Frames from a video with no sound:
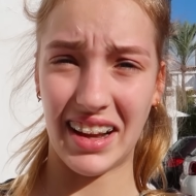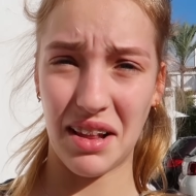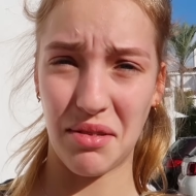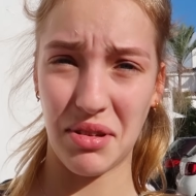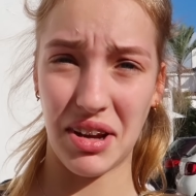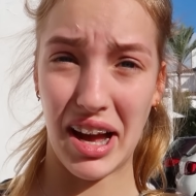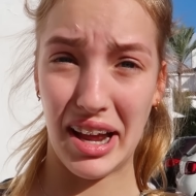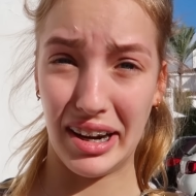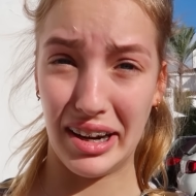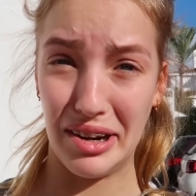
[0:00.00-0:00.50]
I
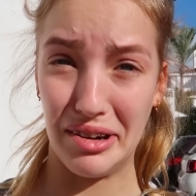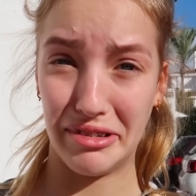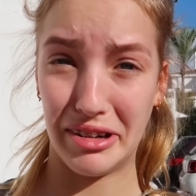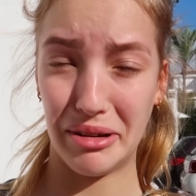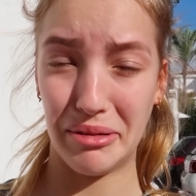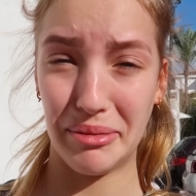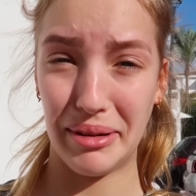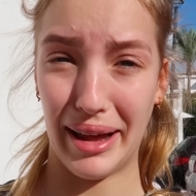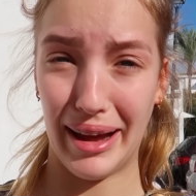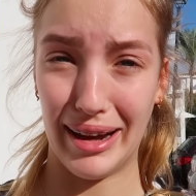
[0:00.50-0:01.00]
guess we gotta go
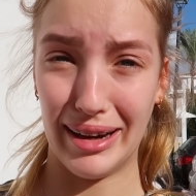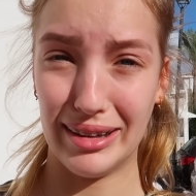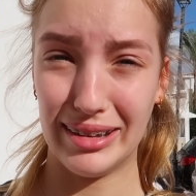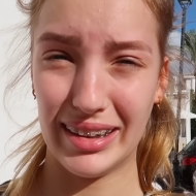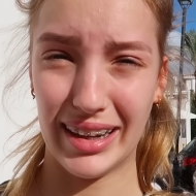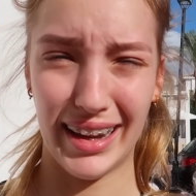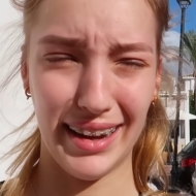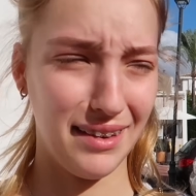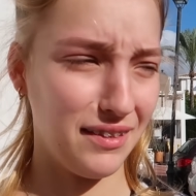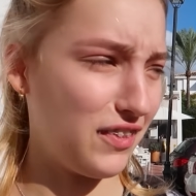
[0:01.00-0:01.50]
home
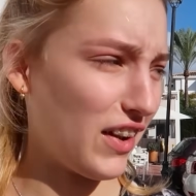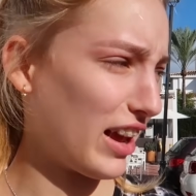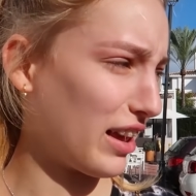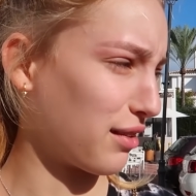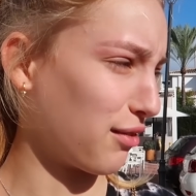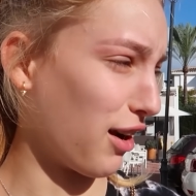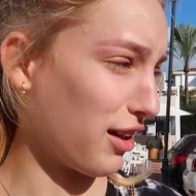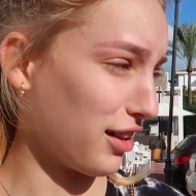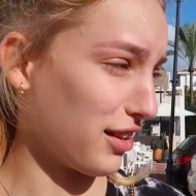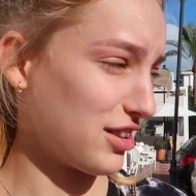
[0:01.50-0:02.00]
now and
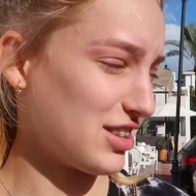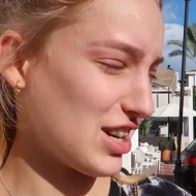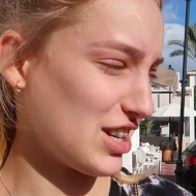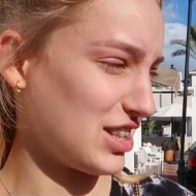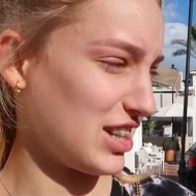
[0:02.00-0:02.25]
face Ronald's